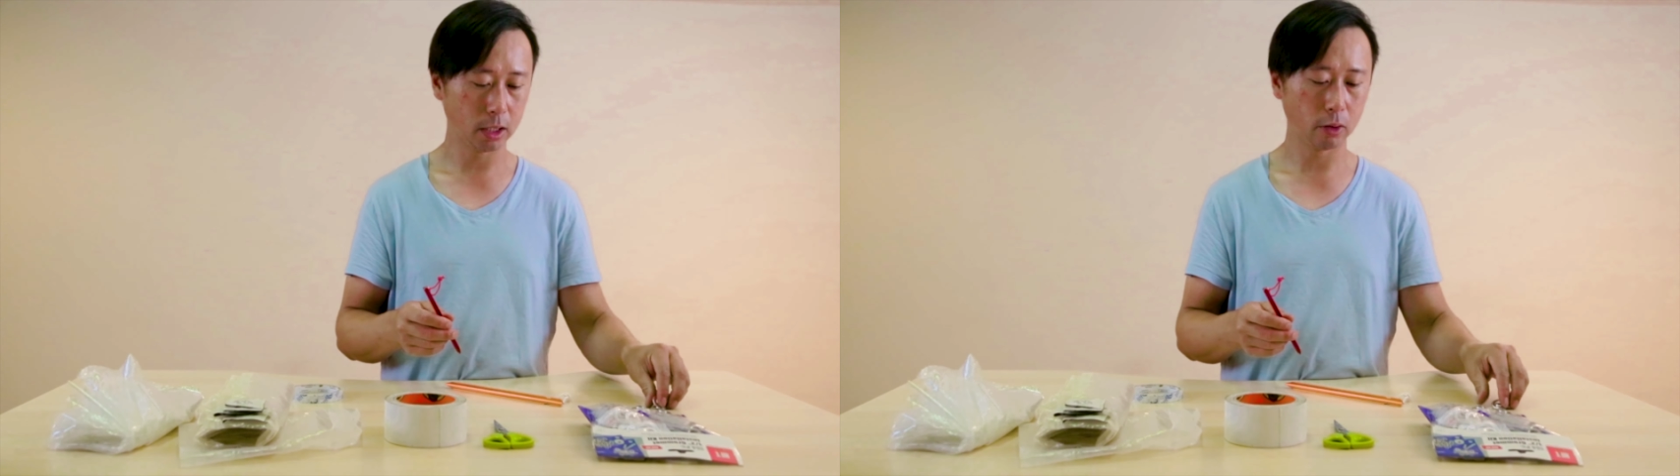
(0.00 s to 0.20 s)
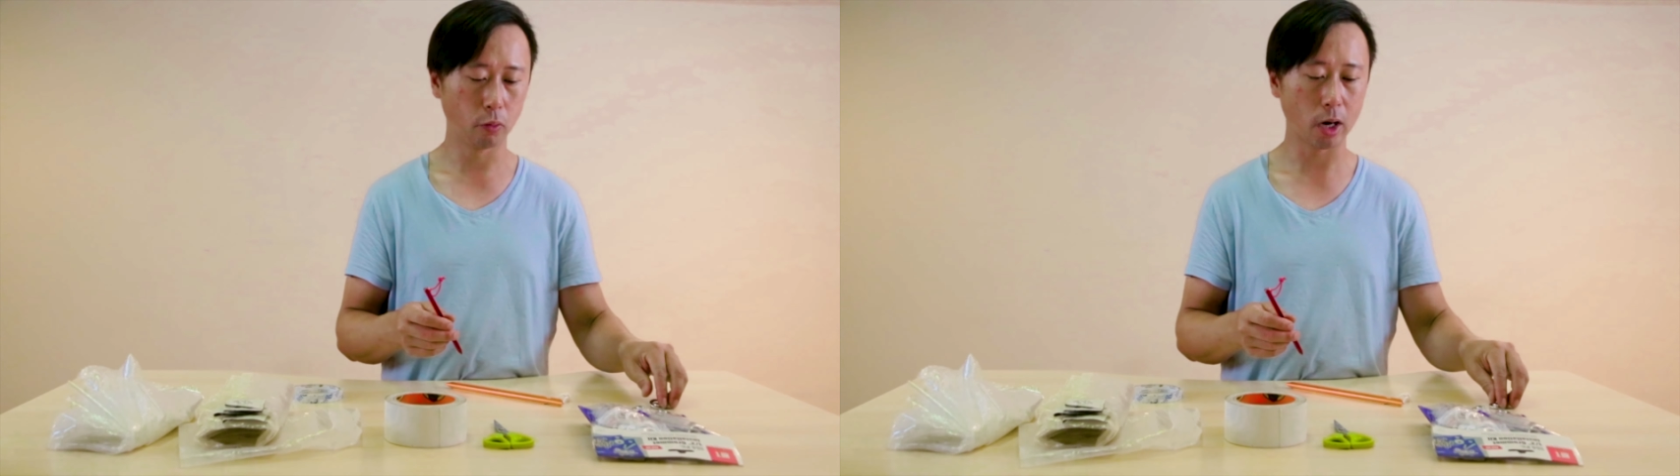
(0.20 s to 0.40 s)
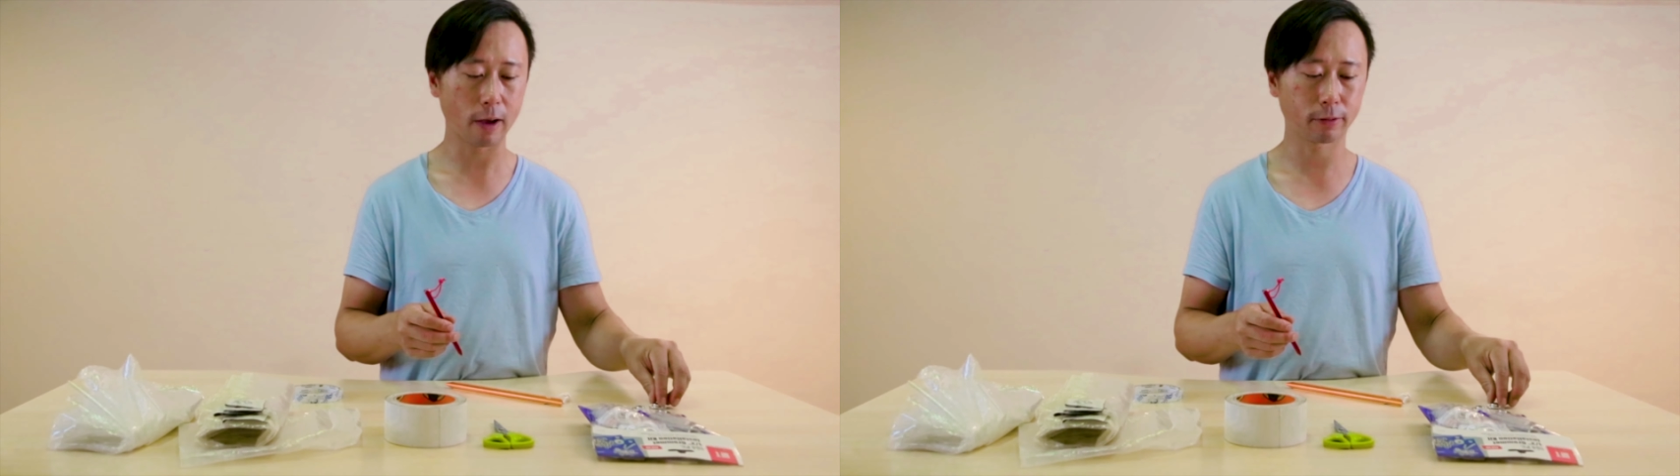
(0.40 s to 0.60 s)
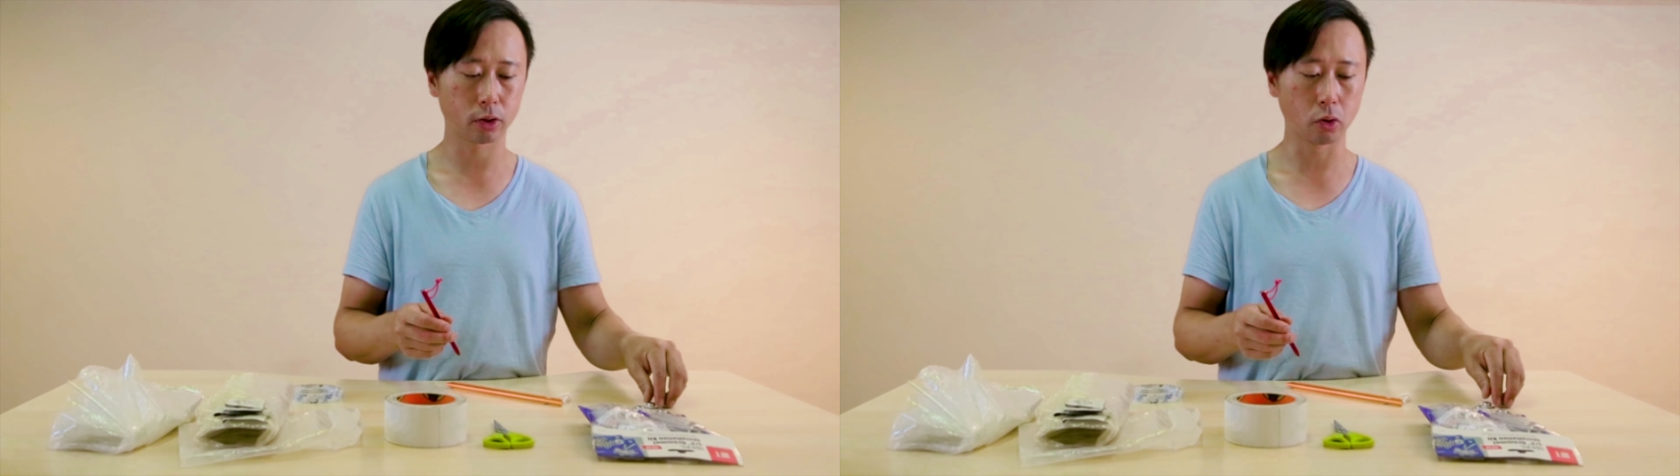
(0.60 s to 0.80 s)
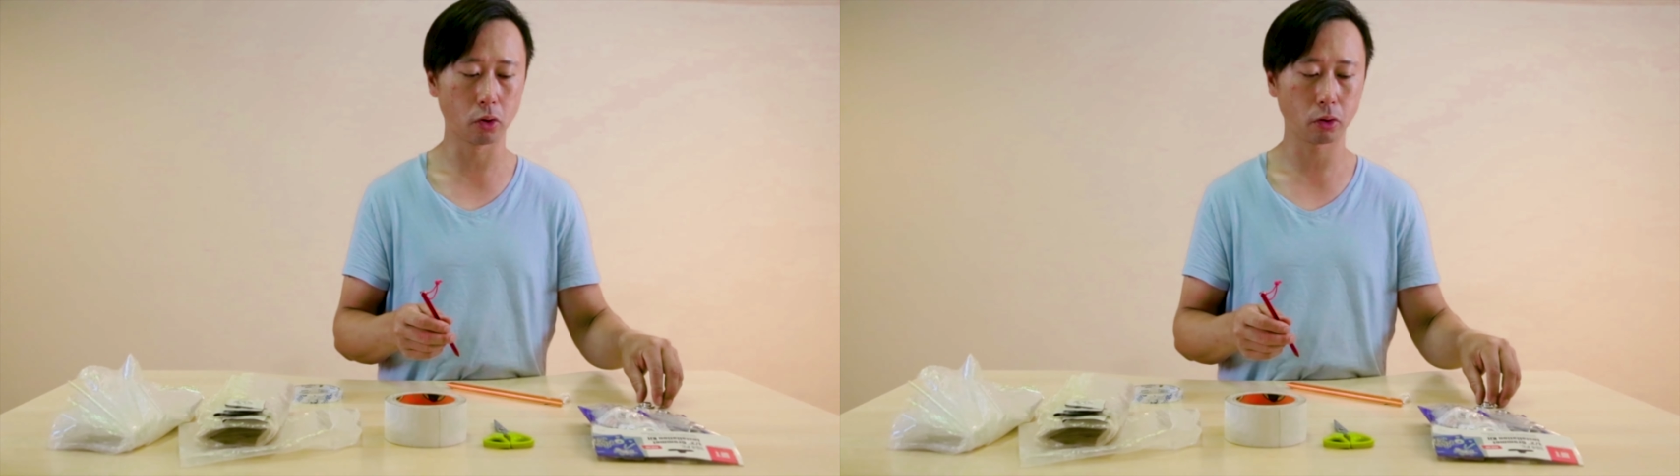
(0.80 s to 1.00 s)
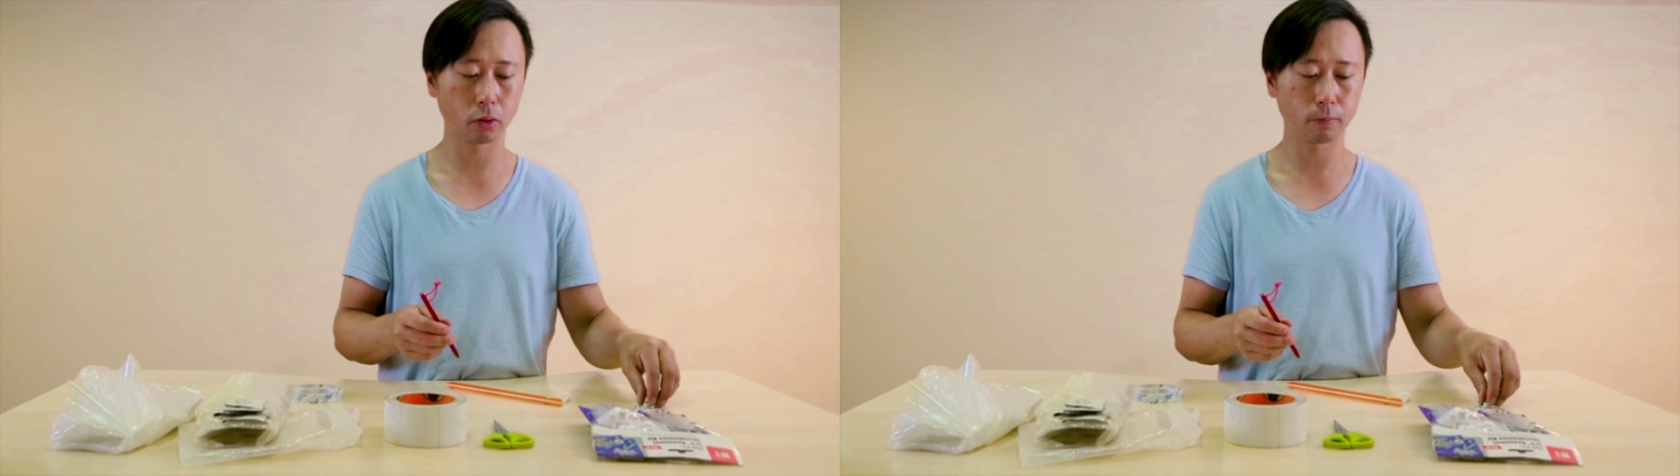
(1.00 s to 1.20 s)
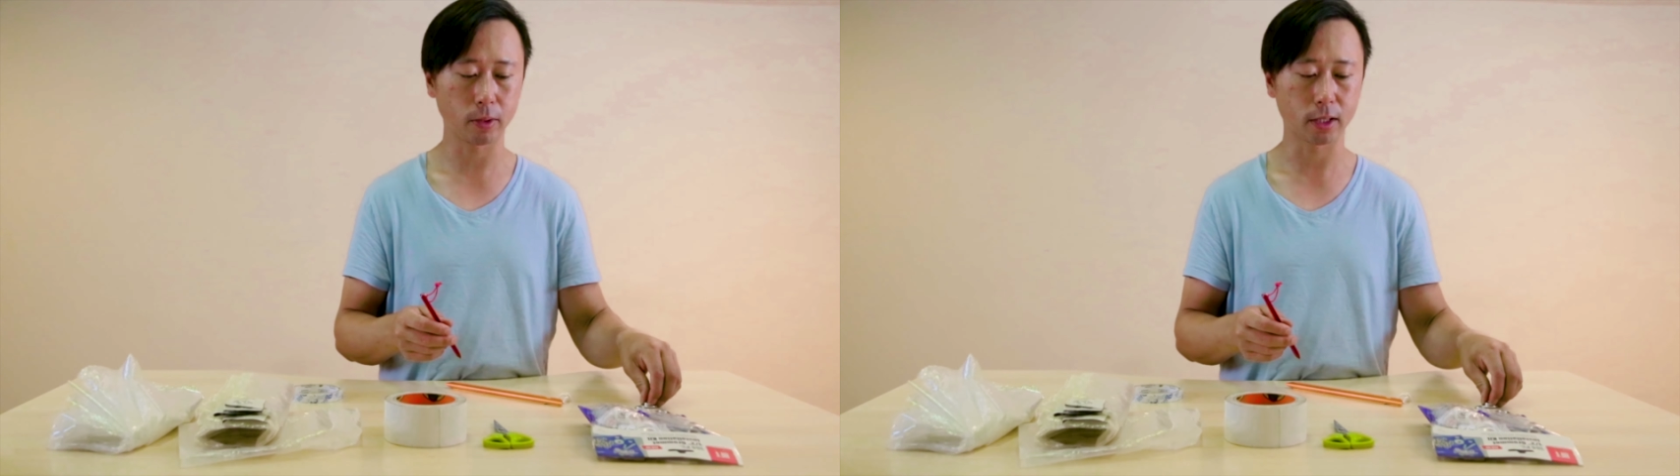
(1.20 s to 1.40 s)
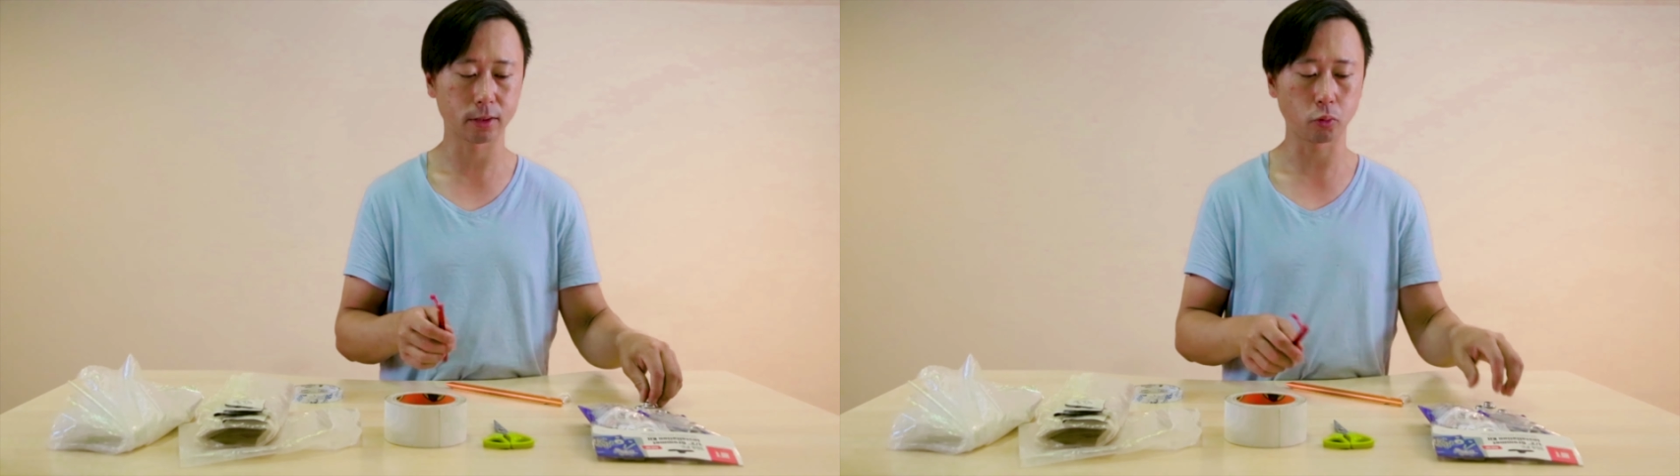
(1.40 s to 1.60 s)
we'll have to go,
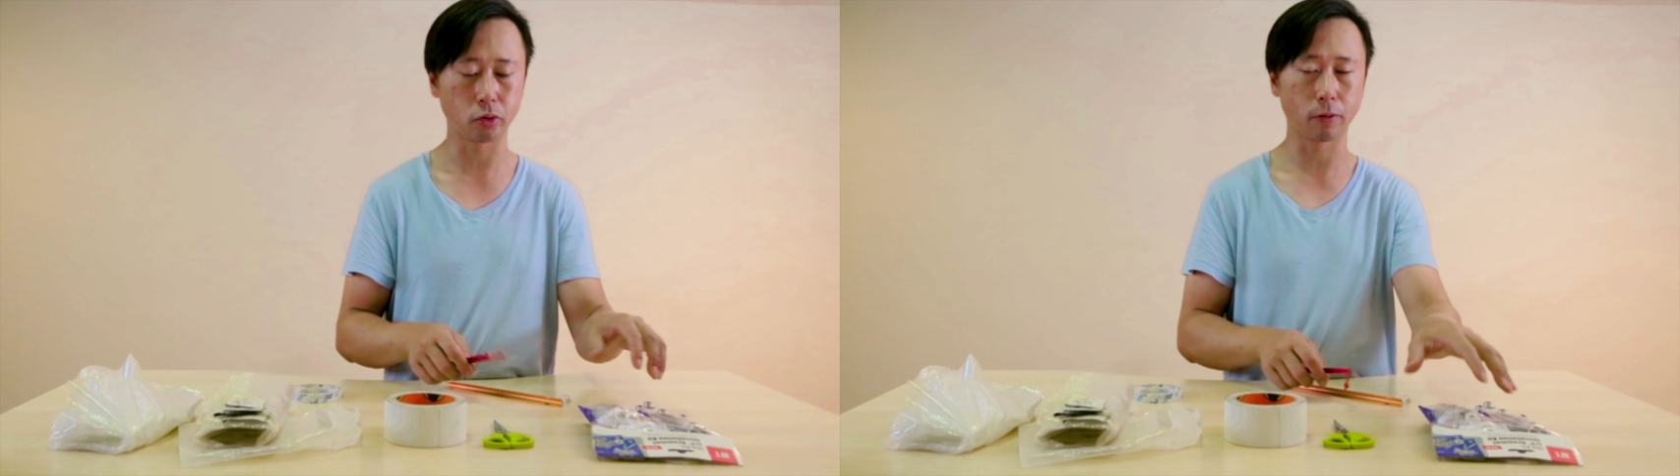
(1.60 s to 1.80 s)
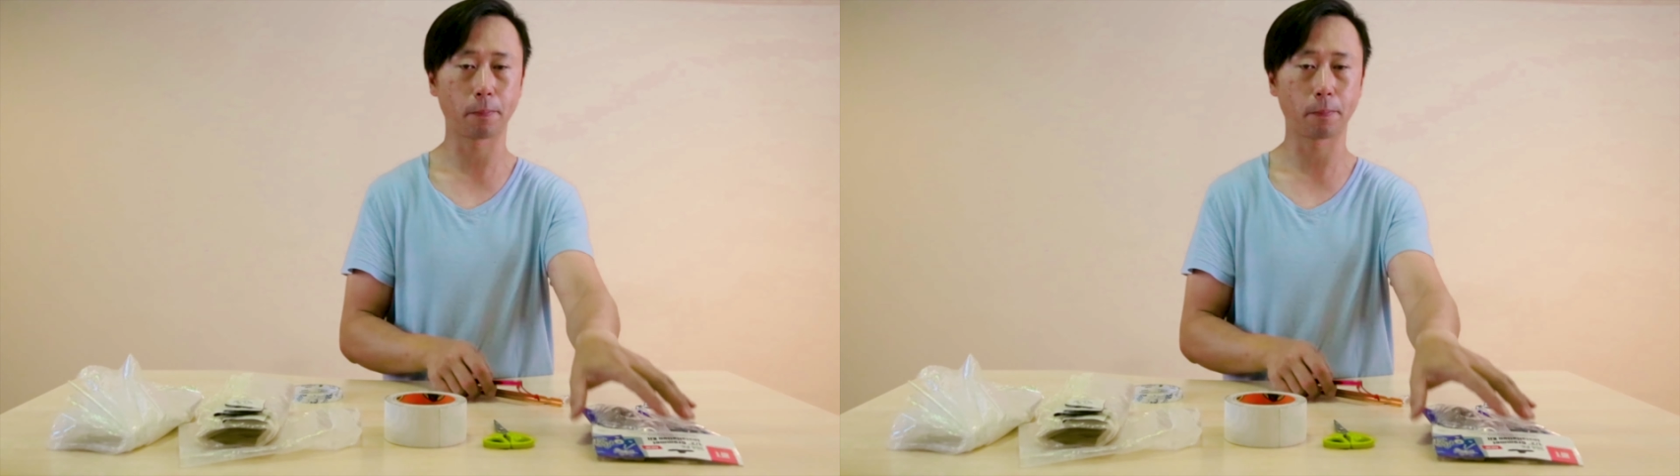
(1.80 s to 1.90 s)
because when you're